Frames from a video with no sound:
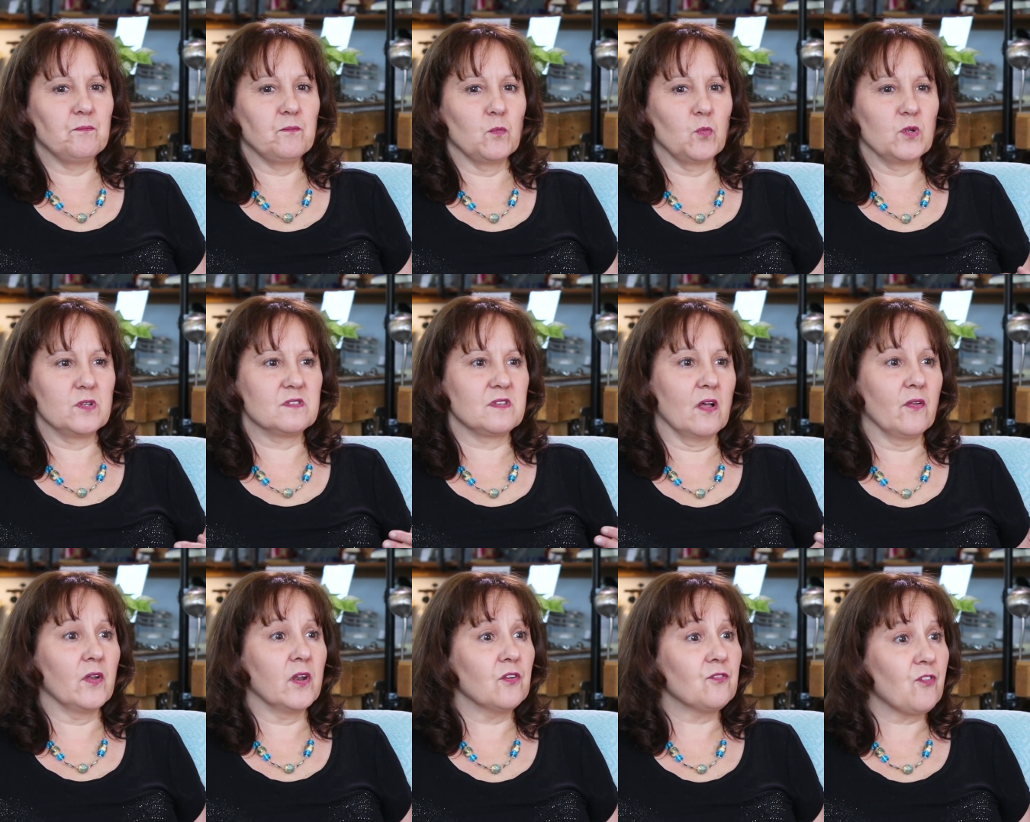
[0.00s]
would
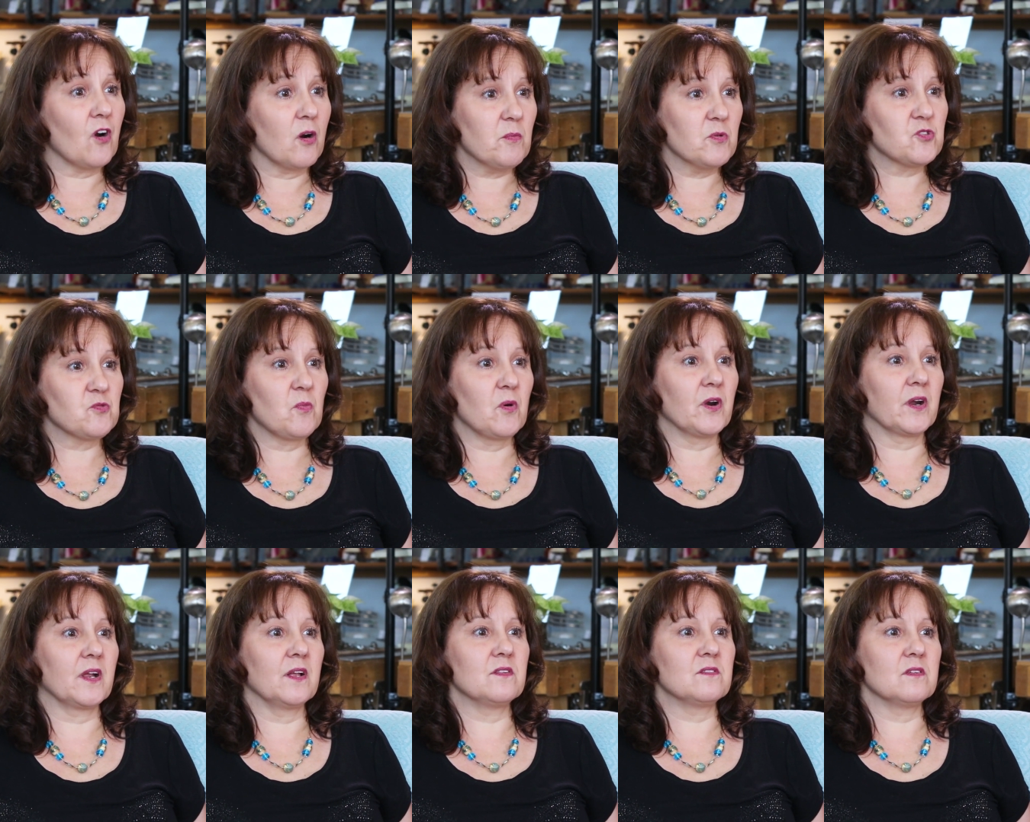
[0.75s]
sell it at farmers
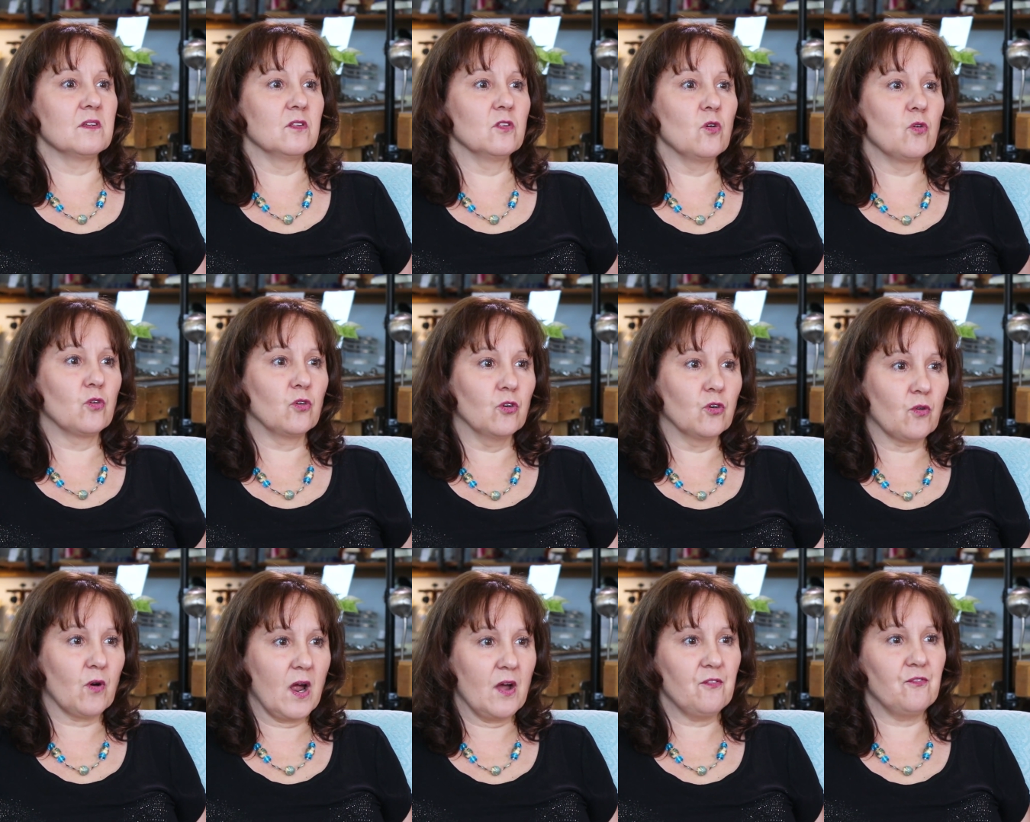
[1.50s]
markets and local
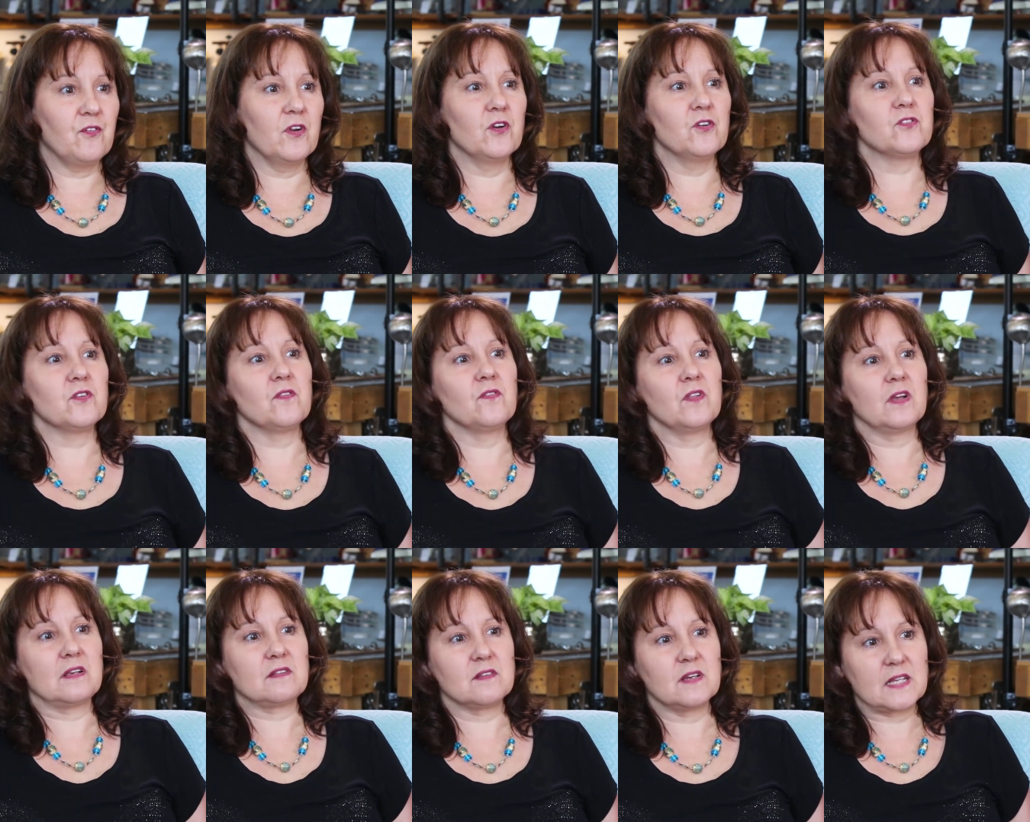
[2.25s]
craft fairs and
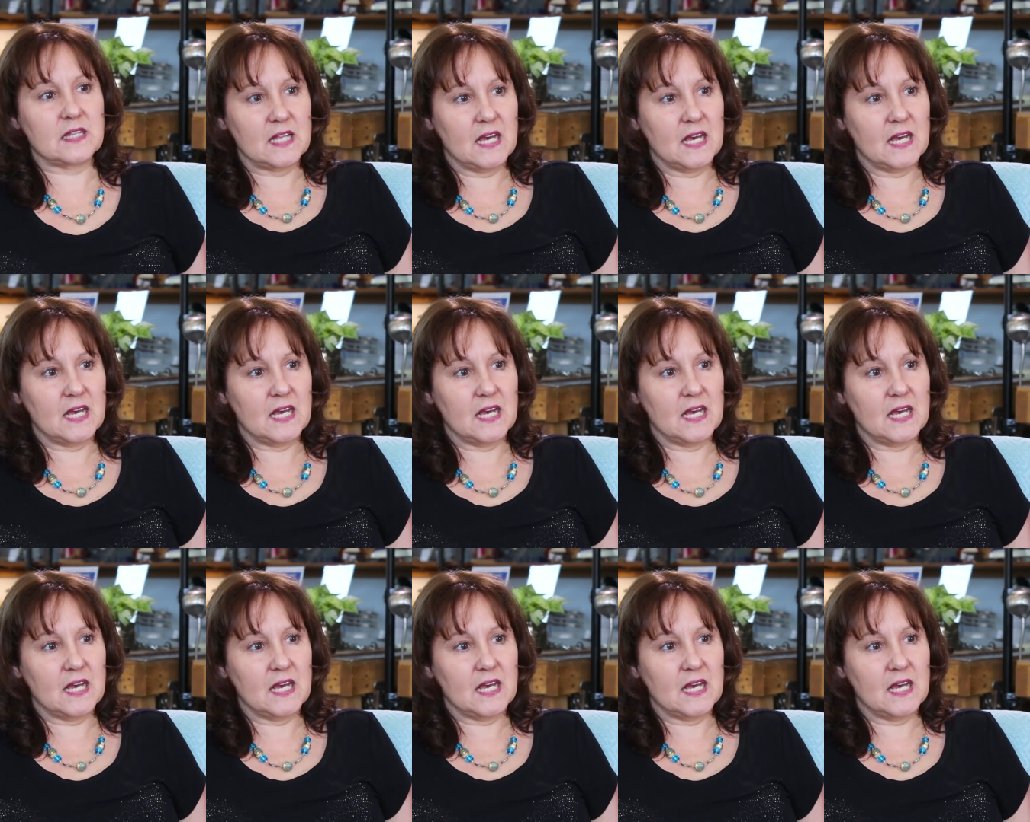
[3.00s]
things like